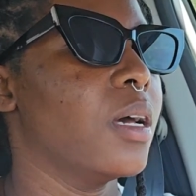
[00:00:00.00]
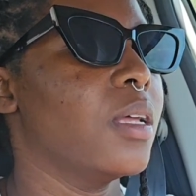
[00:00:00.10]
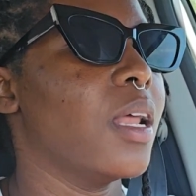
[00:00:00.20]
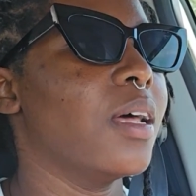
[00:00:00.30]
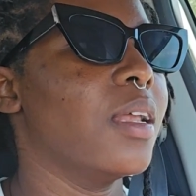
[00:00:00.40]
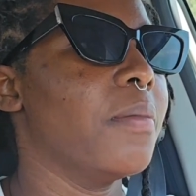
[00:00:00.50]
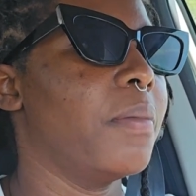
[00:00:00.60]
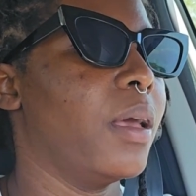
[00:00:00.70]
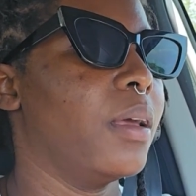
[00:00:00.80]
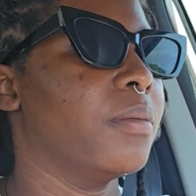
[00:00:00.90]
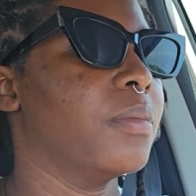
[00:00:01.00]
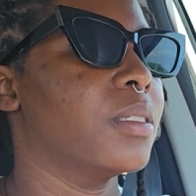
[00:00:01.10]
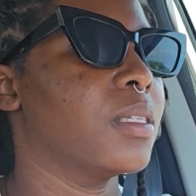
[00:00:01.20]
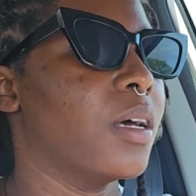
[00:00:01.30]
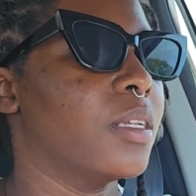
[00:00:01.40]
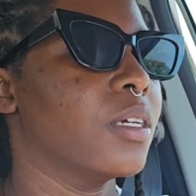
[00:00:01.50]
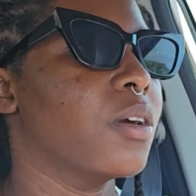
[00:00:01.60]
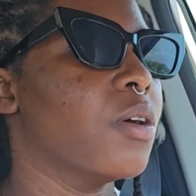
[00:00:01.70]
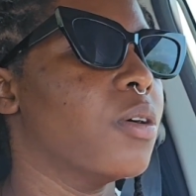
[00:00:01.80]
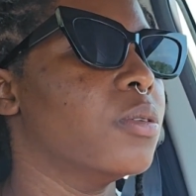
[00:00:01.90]
not on the bed but on the
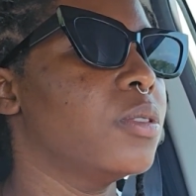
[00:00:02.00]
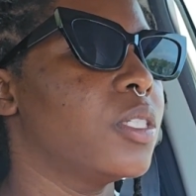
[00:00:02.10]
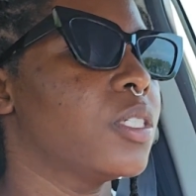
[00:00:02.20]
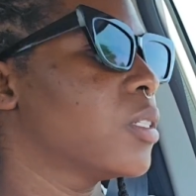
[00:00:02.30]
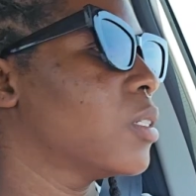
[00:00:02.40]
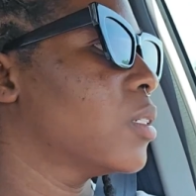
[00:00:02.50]
couch.